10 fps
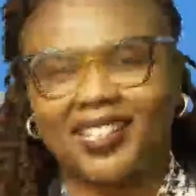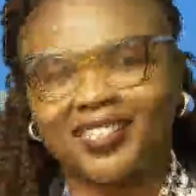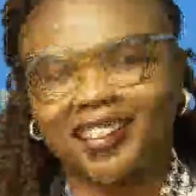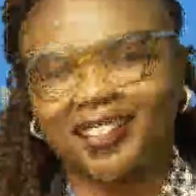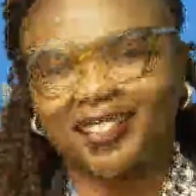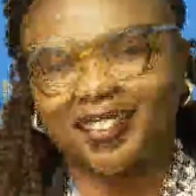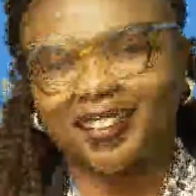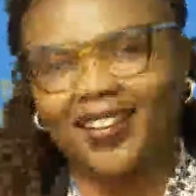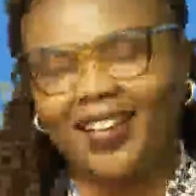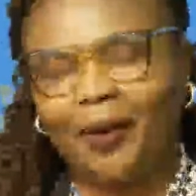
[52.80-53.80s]
Chat,
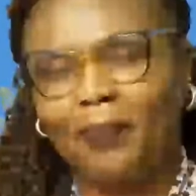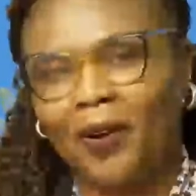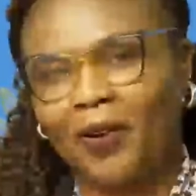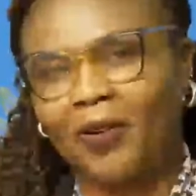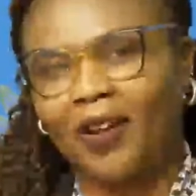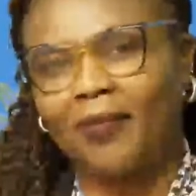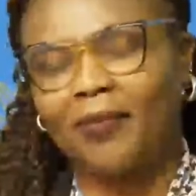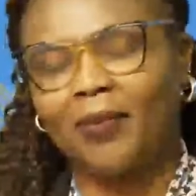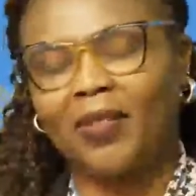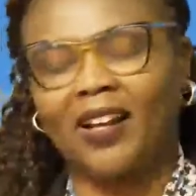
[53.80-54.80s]
a program
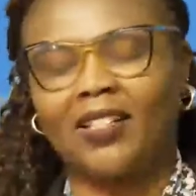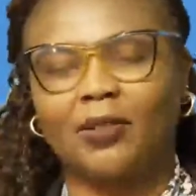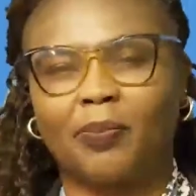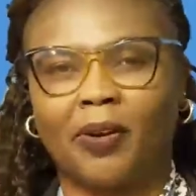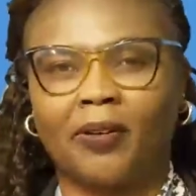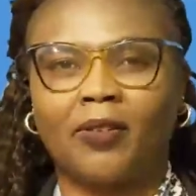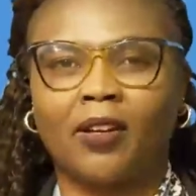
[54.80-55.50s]
that is brought